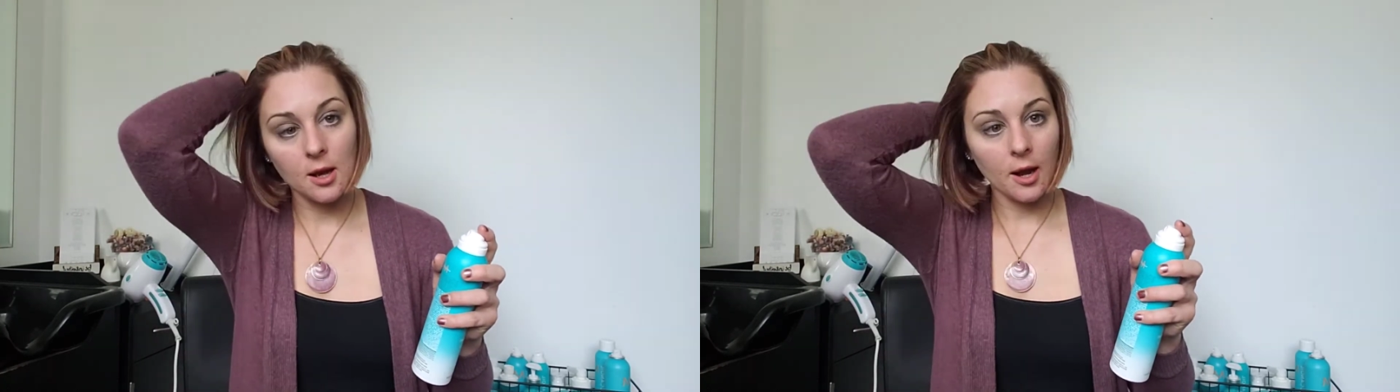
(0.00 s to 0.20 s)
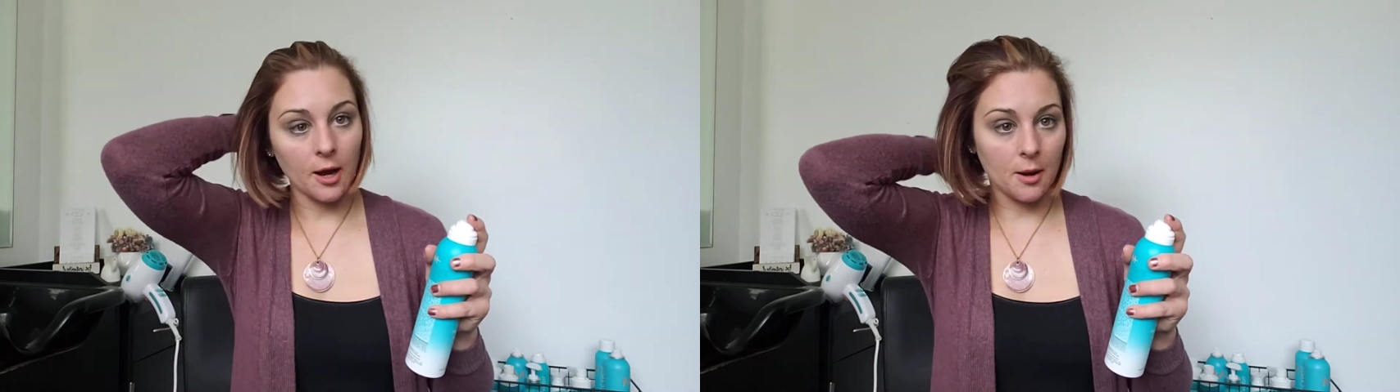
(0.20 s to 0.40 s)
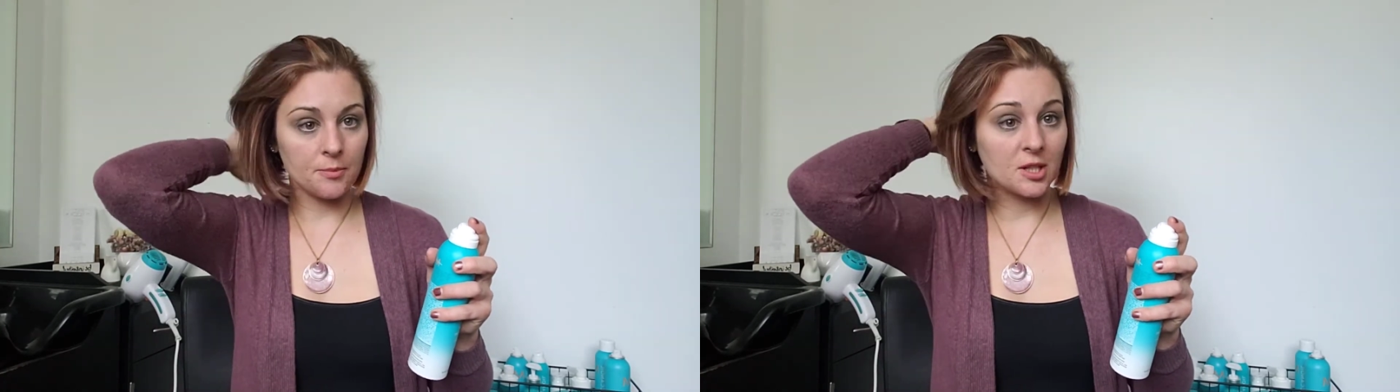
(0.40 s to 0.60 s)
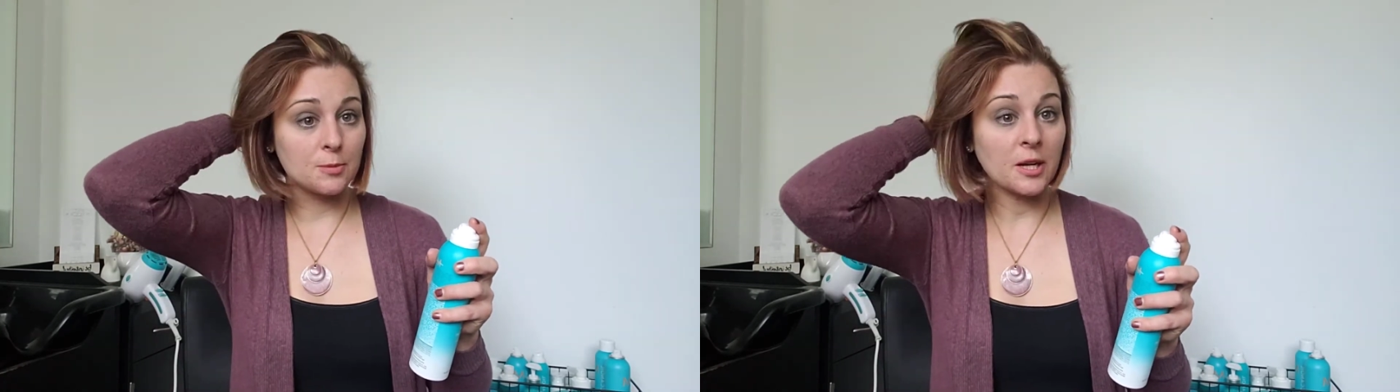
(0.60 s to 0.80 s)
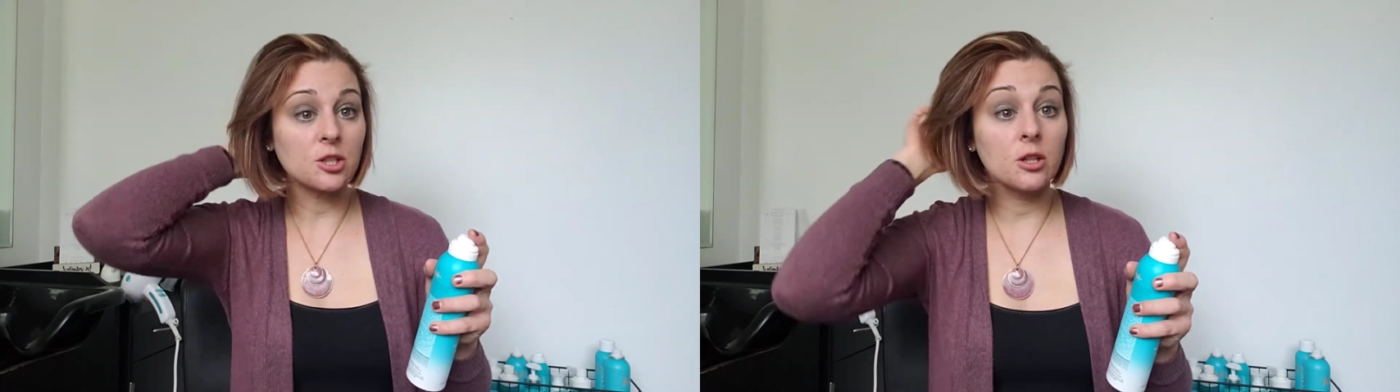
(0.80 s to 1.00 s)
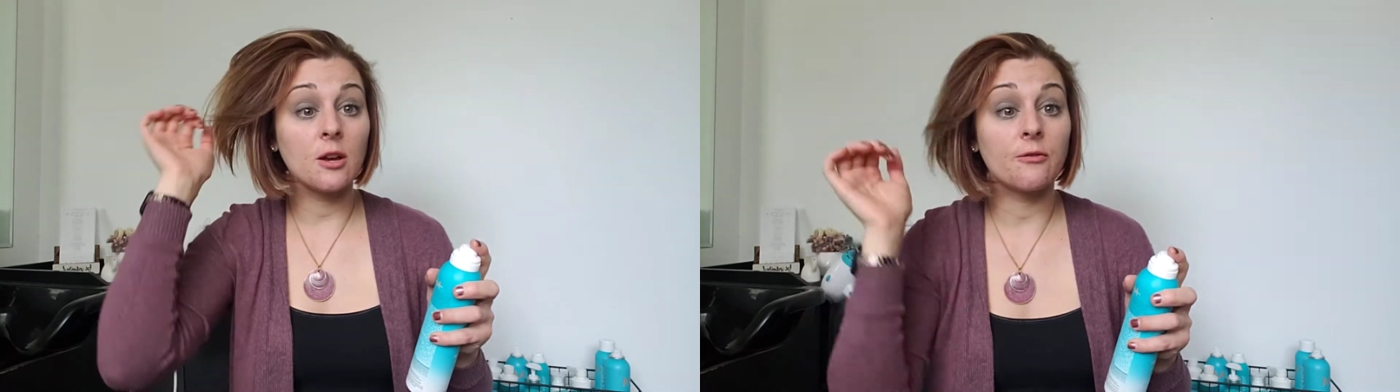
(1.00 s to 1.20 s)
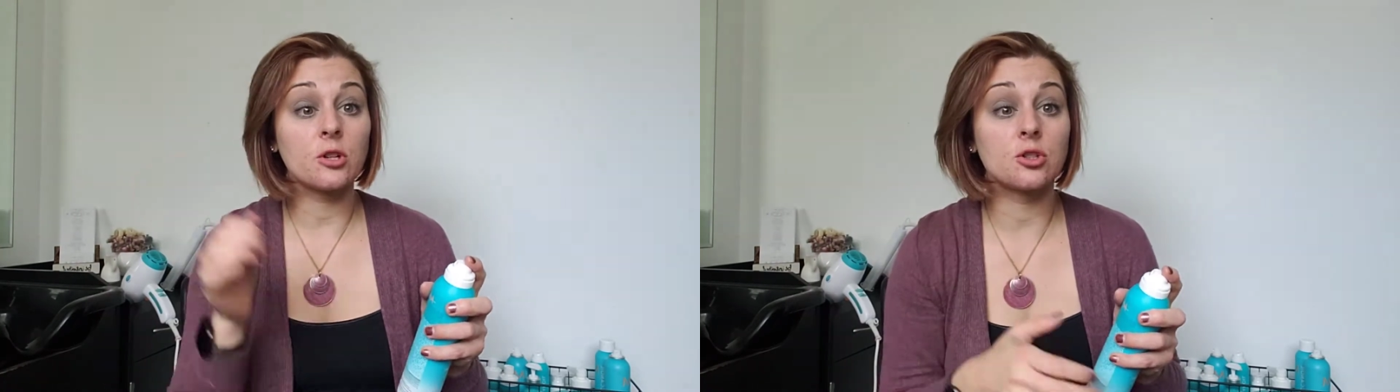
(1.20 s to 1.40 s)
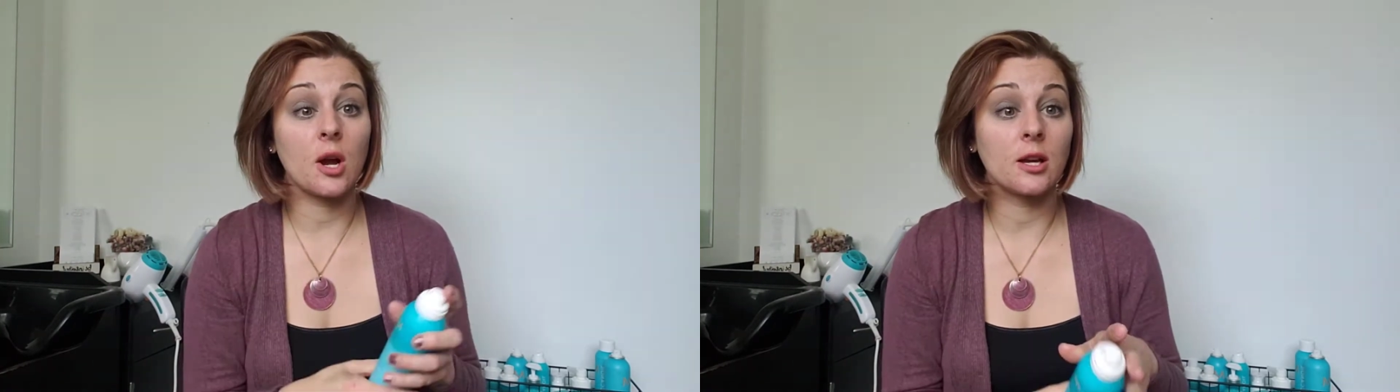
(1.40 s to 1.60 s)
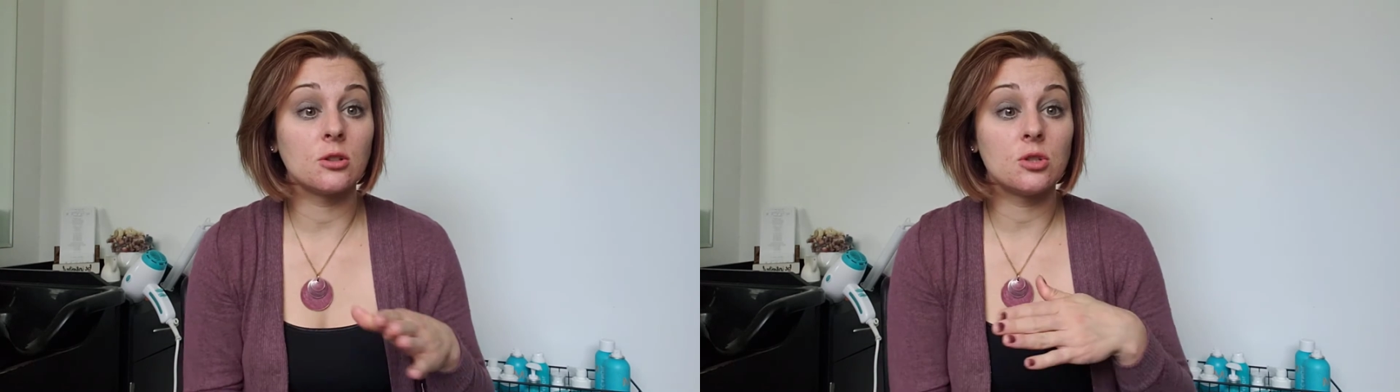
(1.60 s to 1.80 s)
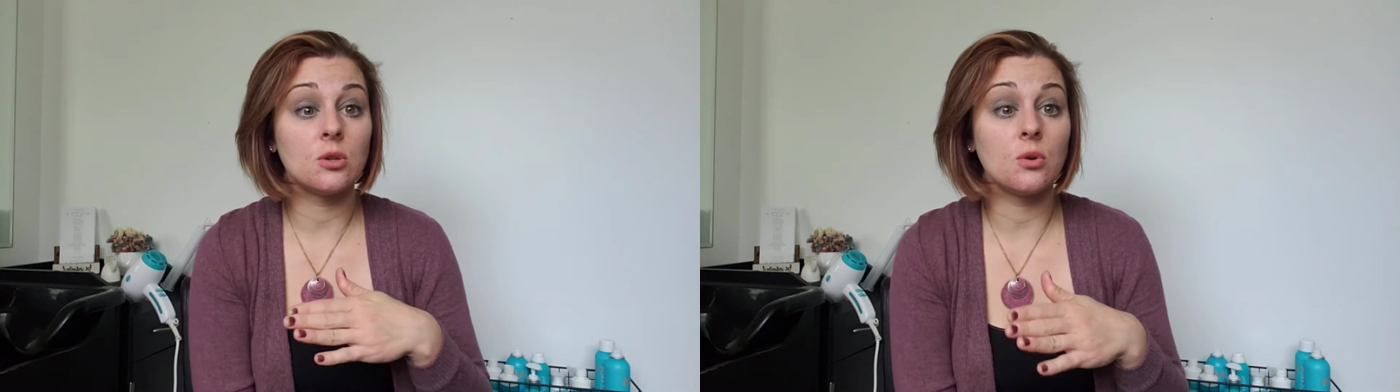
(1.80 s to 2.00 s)
Especially if you're trying
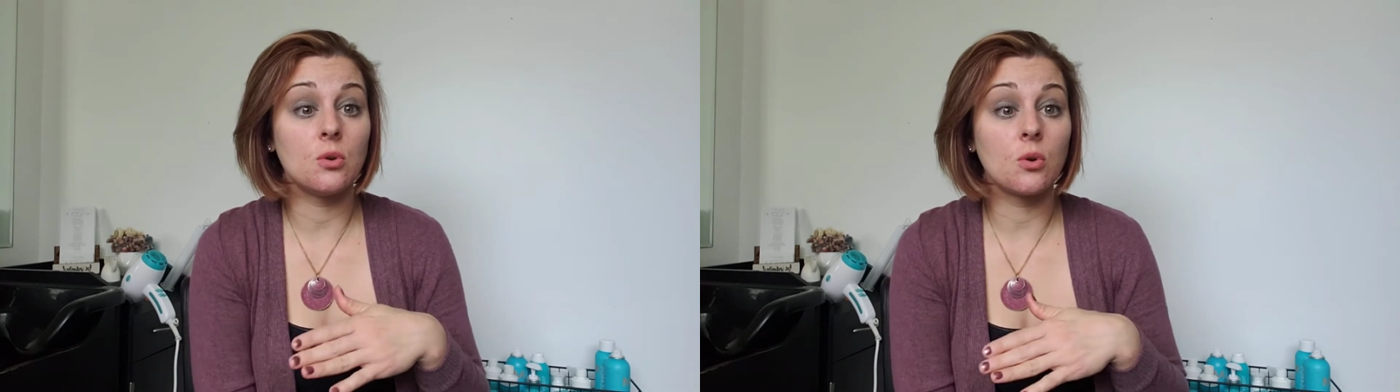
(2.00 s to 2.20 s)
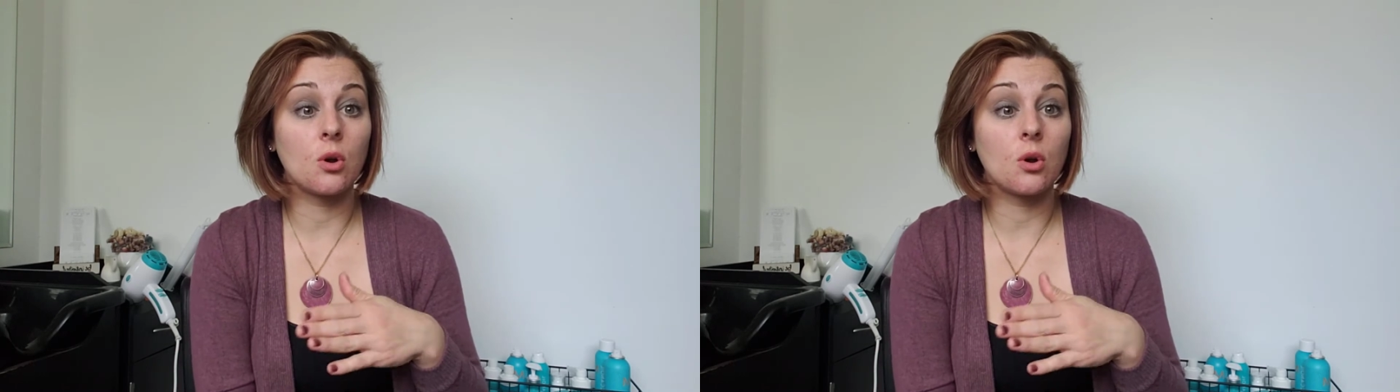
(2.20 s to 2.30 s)
to